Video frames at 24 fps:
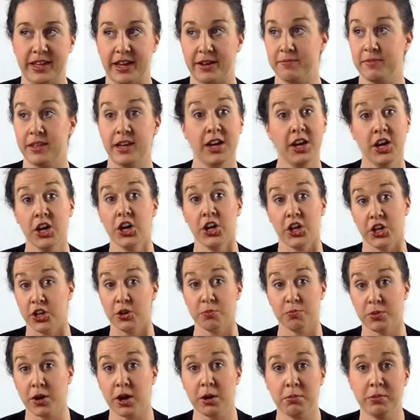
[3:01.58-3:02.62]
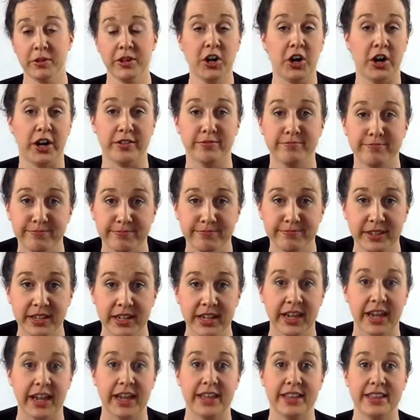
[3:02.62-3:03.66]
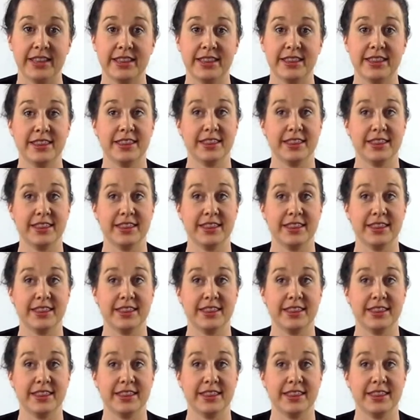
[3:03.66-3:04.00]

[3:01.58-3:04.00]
Yeah, probably not. And